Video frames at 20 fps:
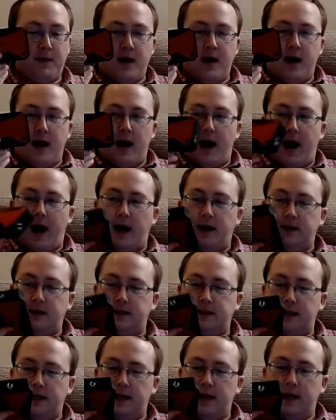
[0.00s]

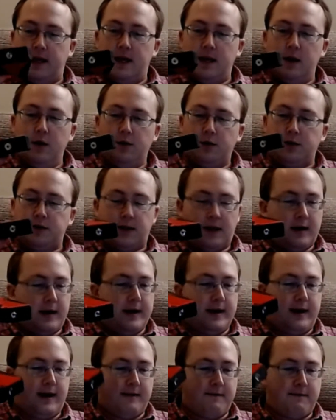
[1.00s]
and it looks
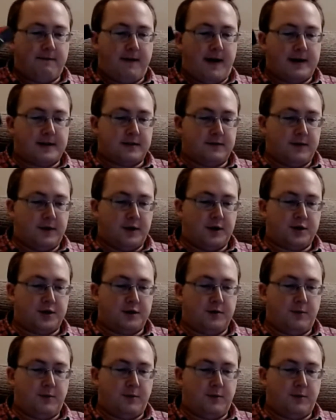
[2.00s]
like a fatter version